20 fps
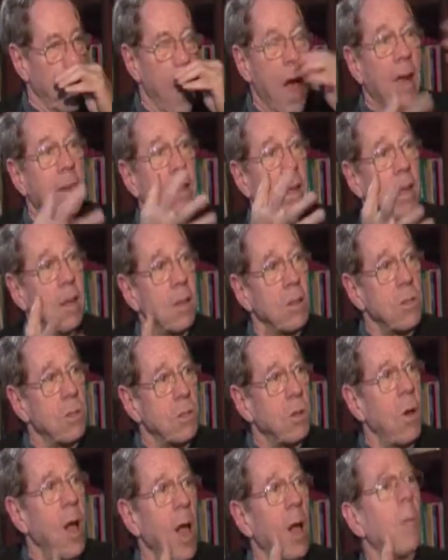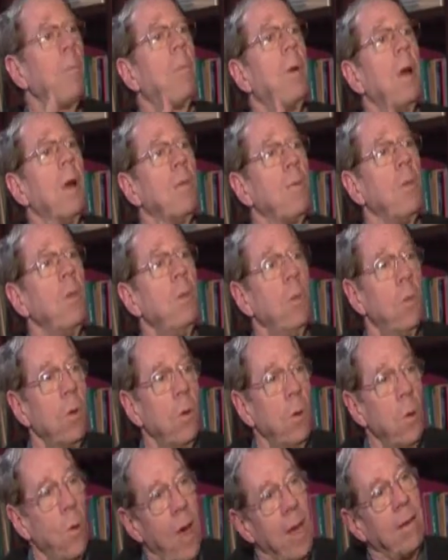ideas to help the, the
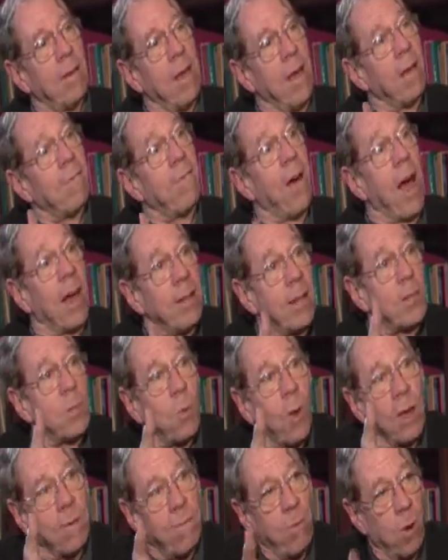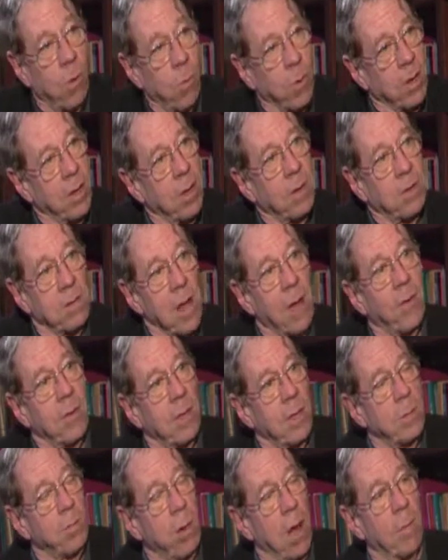UN find its way forward in solving
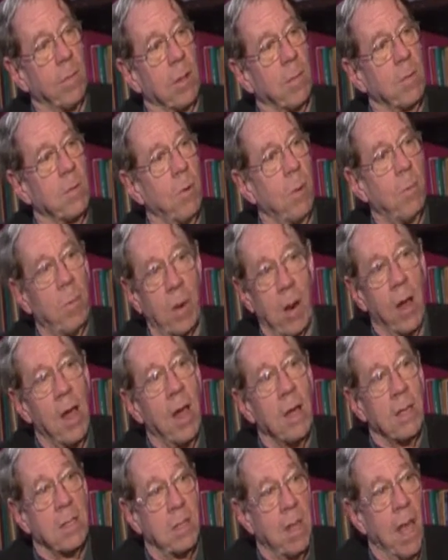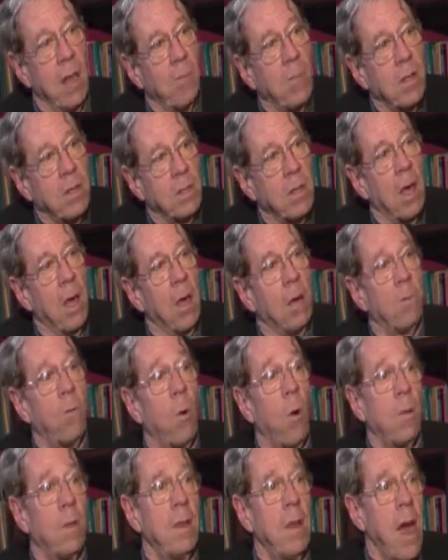these problems. We prepare statements
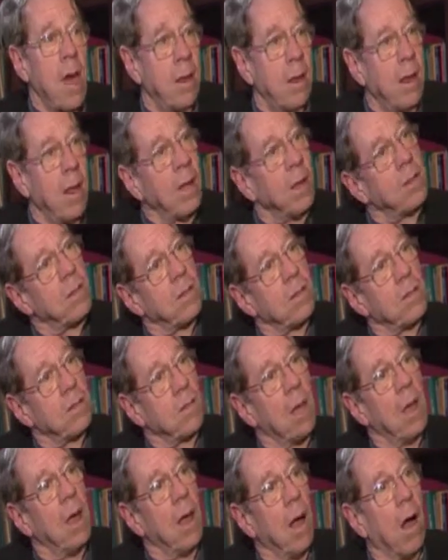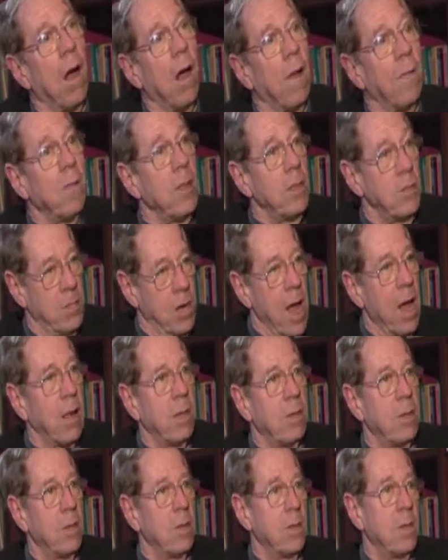for the United Nations on these
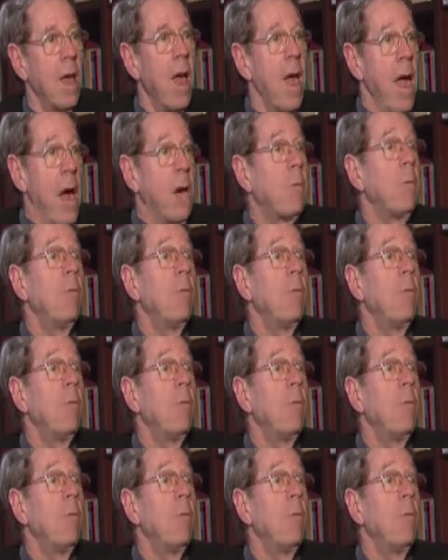challenges. How